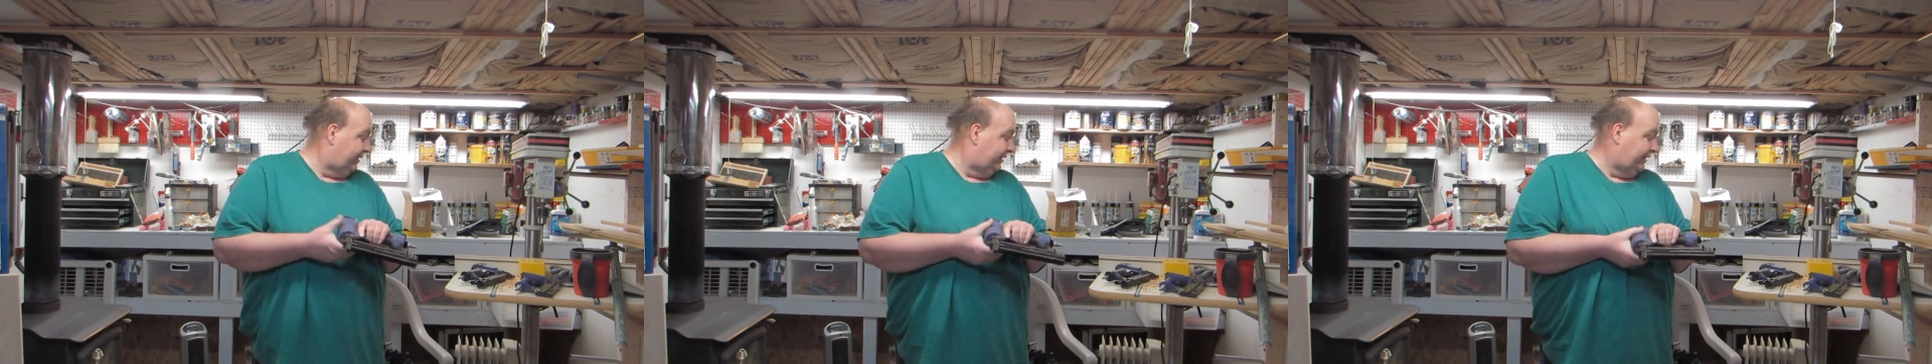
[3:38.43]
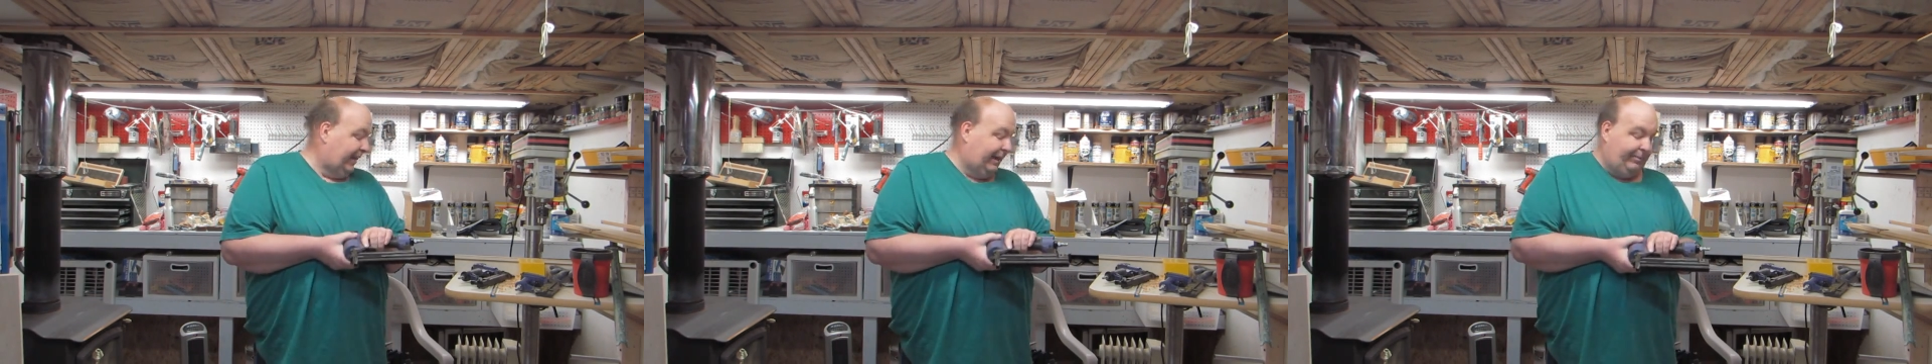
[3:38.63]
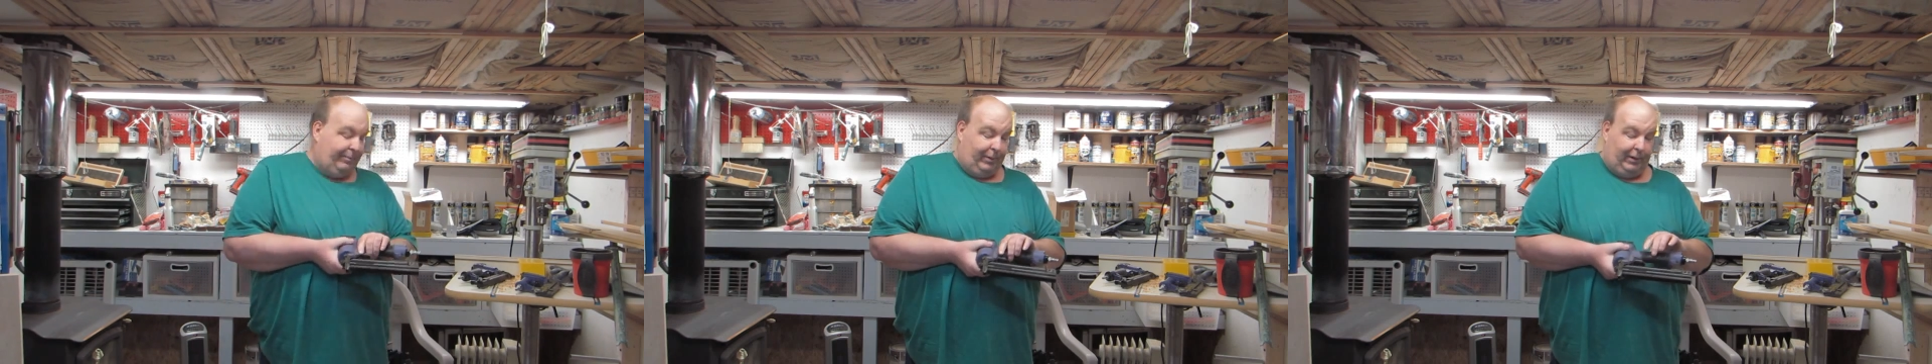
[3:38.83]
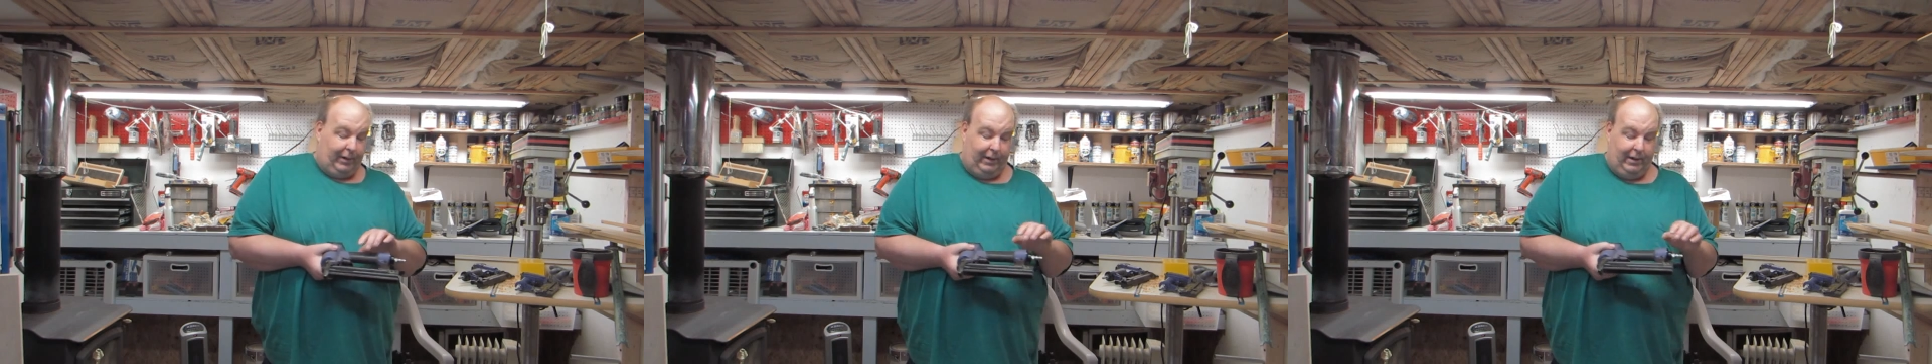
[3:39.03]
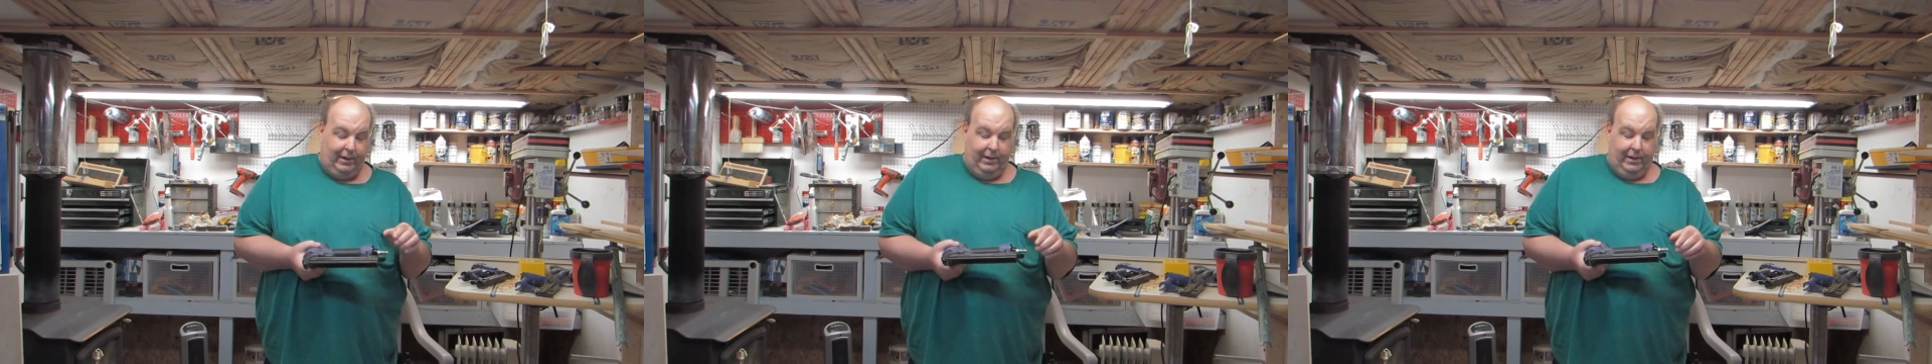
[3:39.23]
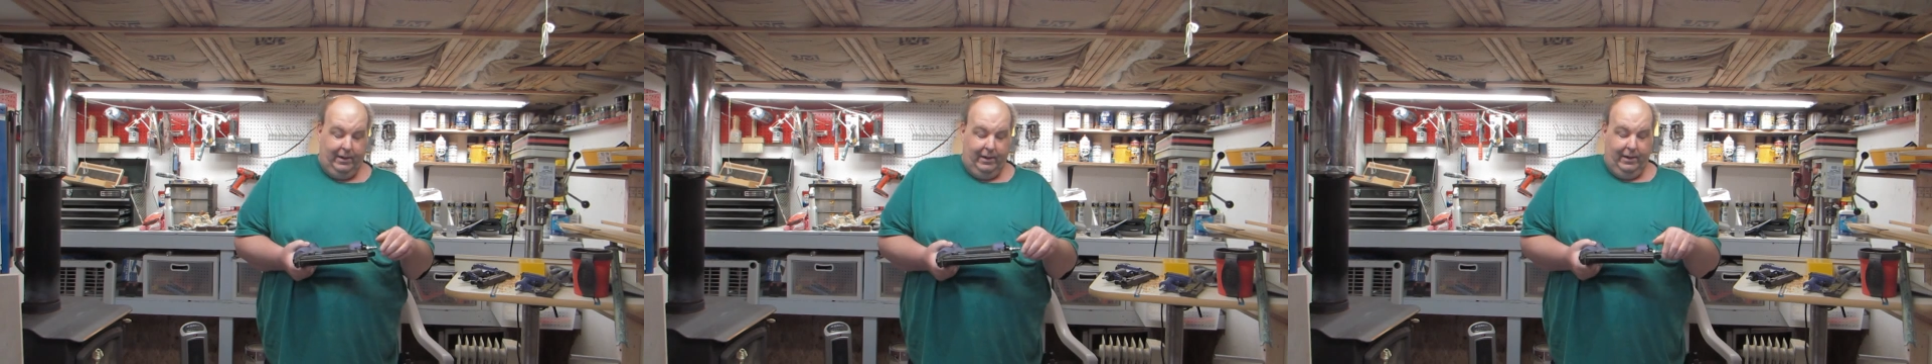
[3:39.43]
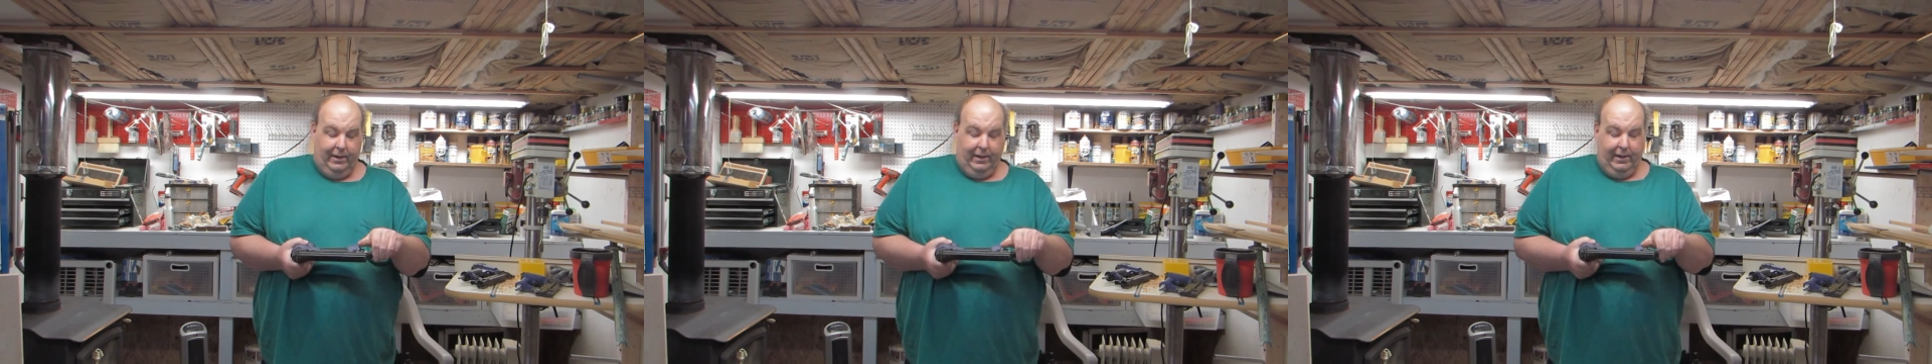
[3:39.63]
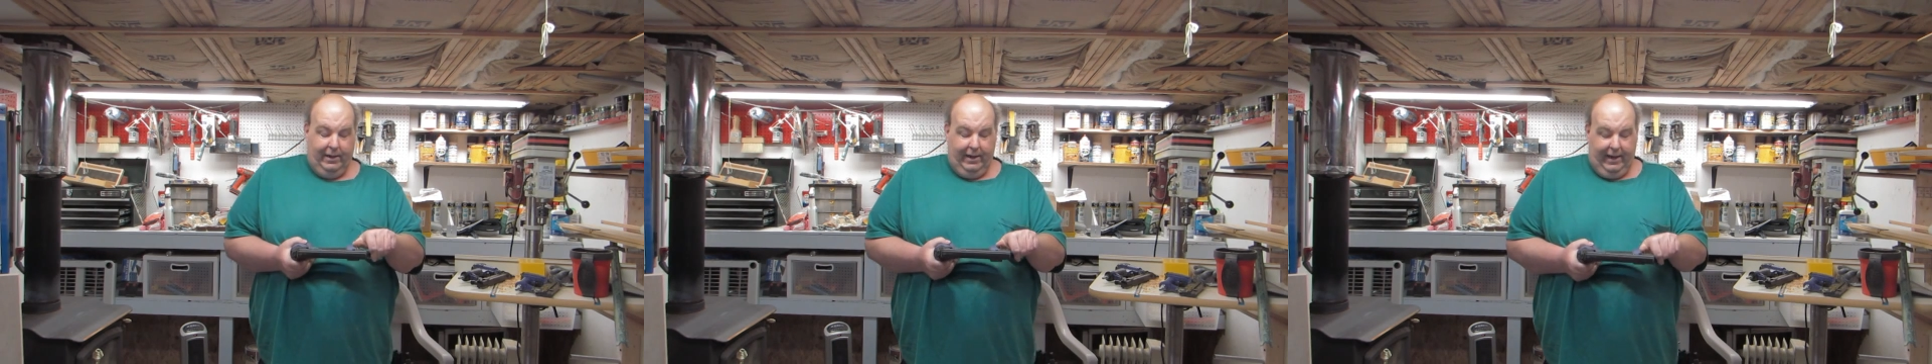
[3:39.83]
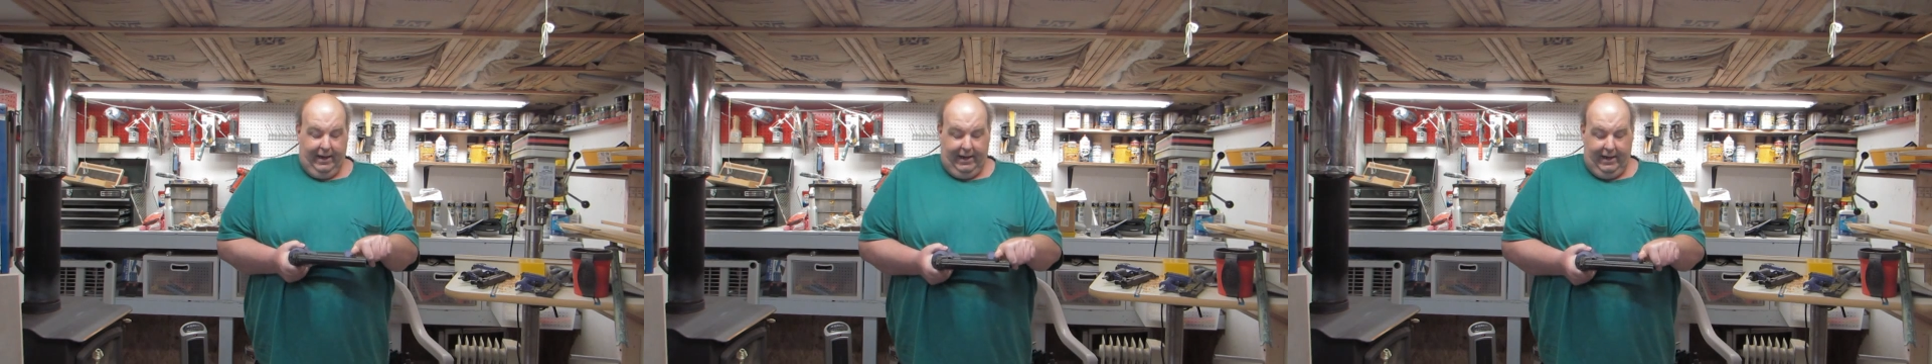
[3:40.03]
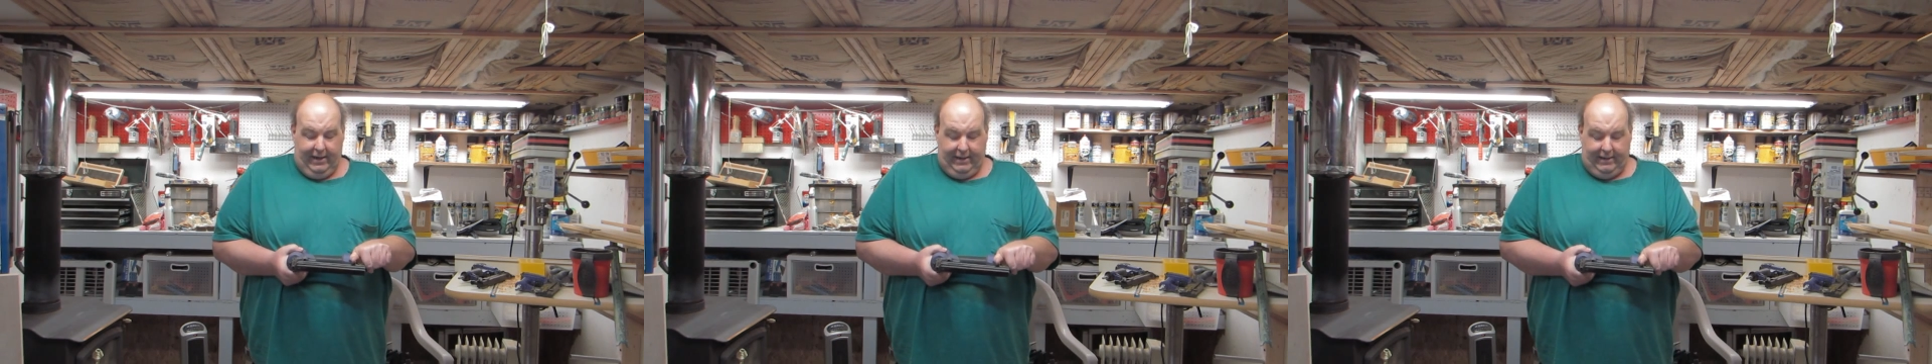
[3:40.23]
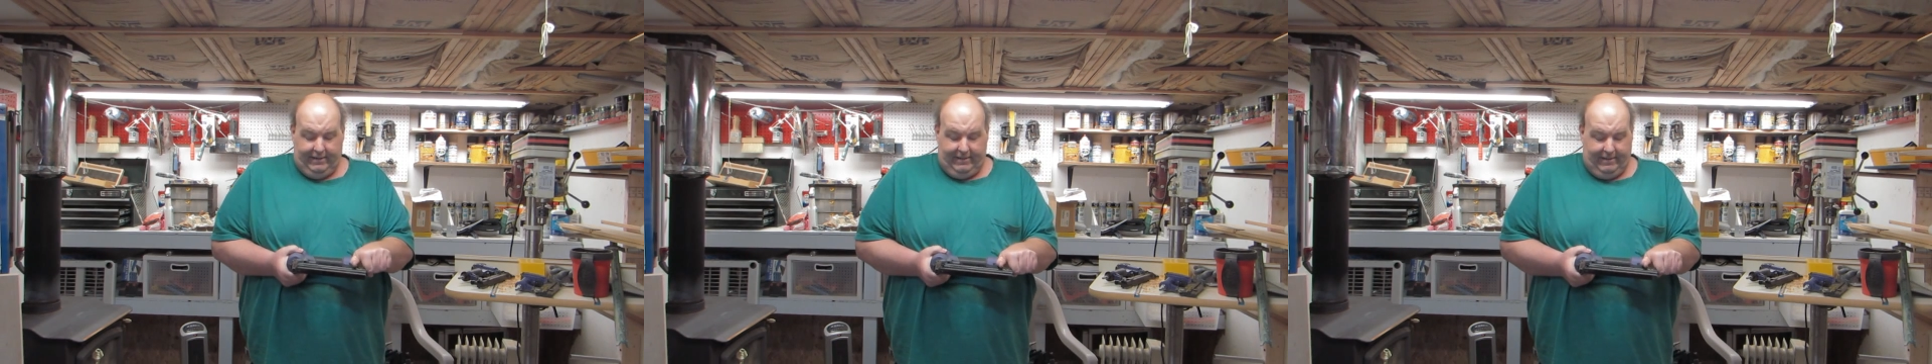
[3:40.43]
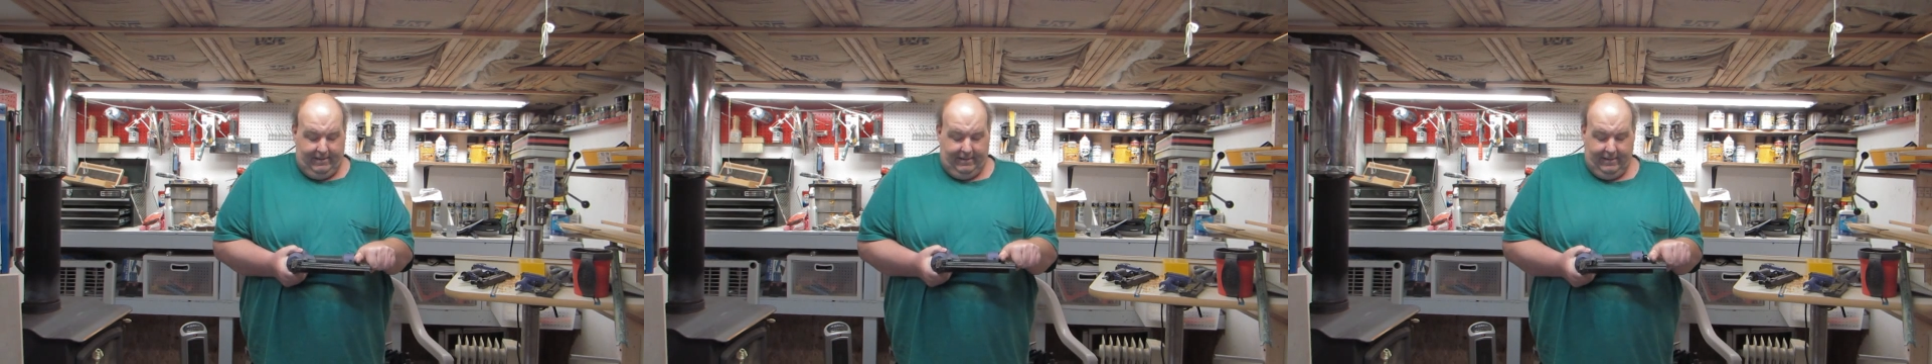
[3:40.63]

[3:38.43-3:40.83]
stapler. And